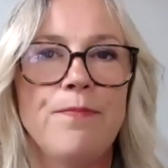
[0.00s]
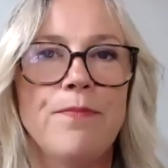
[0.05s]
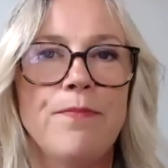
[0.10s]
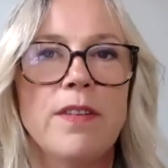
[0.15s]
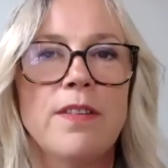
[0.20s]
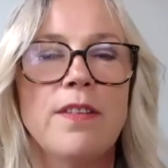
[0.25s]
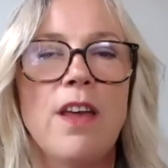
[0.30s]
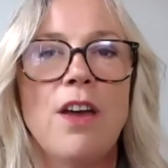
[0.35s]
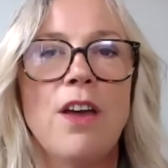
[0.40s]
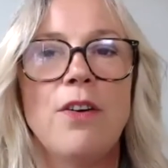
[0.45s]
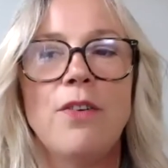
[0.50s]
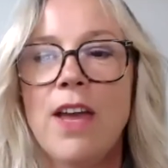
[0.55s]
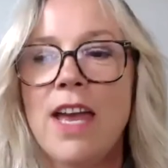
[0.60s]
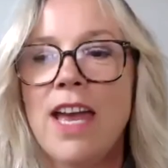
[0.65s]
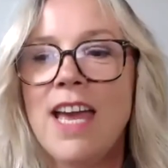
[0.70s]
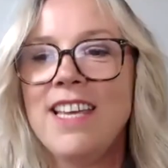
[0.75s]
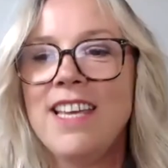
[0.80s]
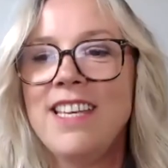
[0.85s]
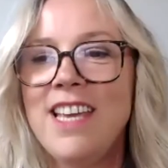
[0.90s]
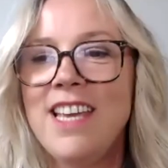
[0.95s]
So
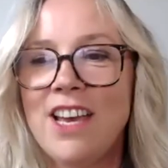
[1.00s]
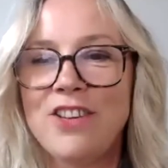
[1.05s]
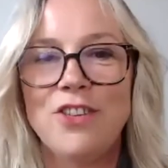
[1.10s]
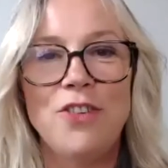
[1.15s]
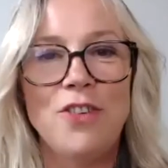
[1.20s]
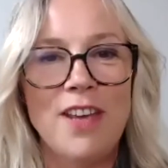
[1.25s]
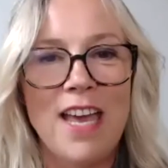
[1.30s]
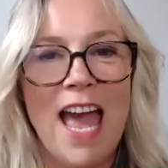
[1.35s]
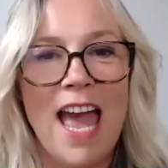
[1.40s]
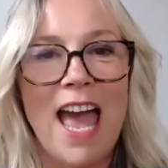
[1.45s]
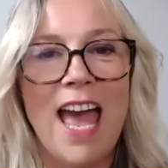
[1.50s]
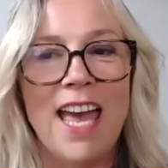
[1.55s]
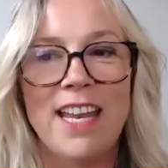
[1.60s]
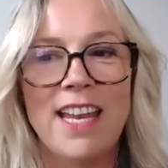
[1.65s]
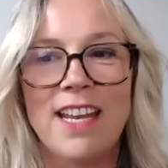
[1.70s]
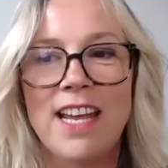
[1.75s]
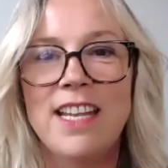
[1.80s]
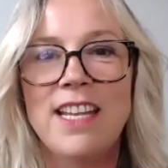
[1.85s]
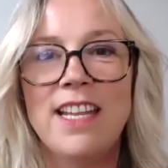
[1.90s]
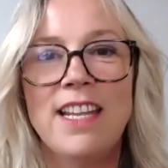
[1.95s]
yes, you
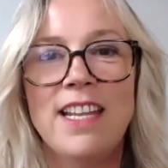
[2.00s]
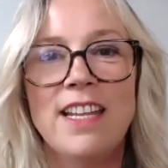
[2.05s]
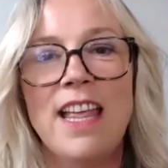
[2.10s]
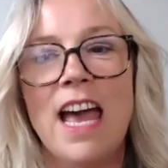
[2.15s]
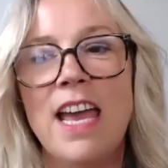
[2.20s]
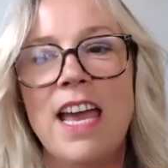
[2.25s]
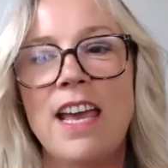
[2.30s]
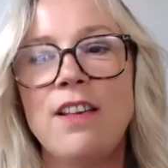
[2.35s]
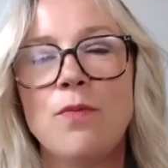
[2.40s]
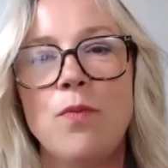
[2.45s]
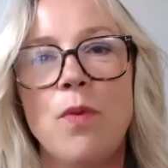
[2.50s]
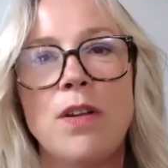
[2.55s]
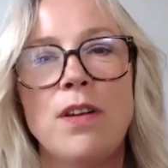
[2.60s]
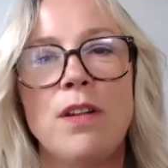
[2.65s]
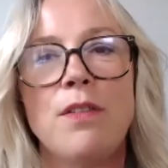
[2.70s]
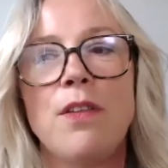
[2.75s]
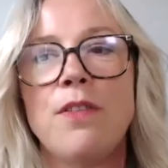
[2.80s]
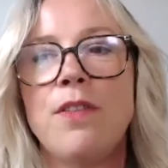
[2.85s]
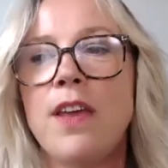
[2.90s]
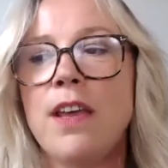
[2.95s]
can. And that is one of
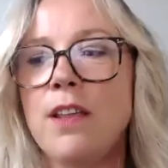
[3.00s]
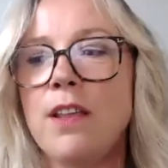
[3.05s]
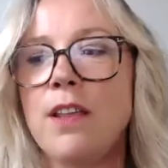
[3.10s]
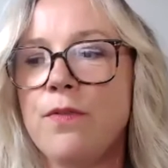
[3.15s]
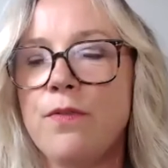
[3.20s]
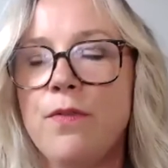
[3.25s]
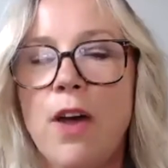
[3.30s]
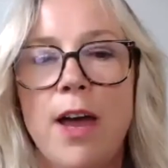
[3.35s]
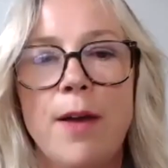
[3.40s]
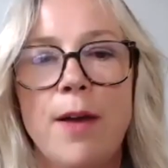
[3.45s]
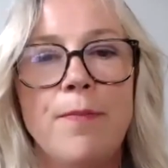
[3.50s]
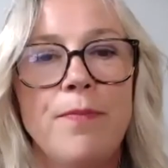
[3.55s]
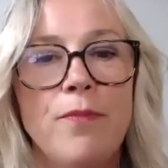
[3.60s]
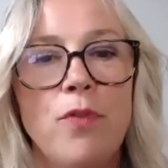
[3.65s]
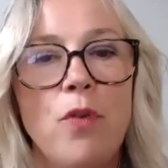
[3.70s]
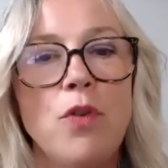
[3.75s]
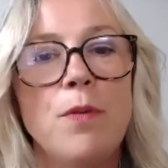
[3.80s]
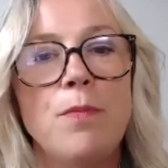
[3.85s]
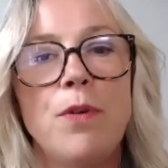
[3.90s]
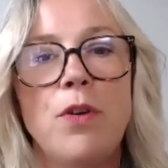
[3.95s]
the things
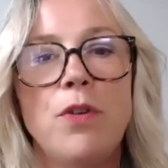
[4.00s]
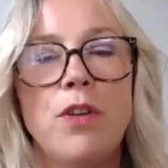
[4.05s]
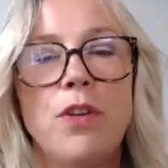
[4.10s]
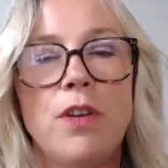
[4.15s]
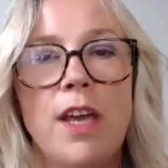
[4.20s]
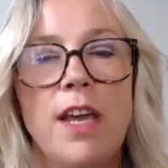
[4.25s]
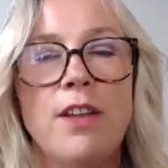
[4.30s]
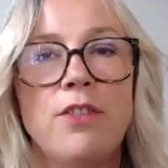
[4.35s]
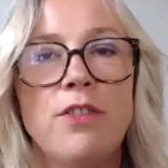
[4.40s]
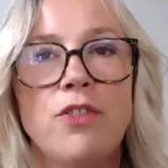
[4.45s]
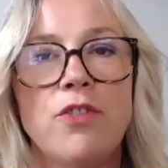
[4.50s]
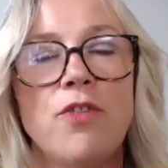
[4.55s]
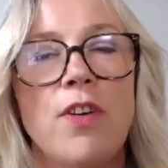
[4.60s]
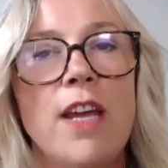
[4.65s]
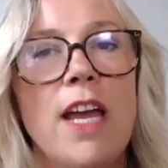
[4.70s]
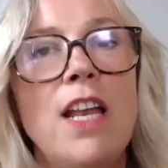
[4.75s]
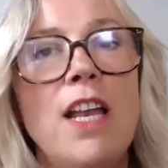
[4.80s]
for the beauty industry.